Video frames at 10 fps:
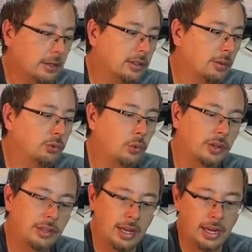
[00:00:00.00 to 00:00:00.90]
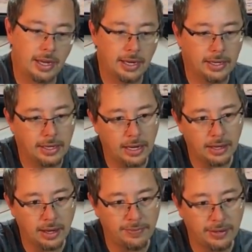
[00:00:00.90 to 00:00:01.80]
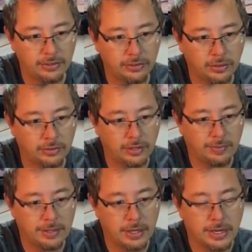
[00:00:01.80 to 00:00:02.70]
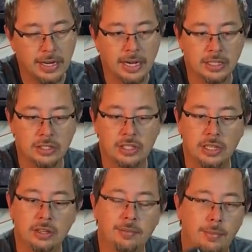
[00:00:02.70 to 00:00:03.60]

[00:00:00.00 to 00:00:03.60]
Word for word: Comes with a uh, FX798T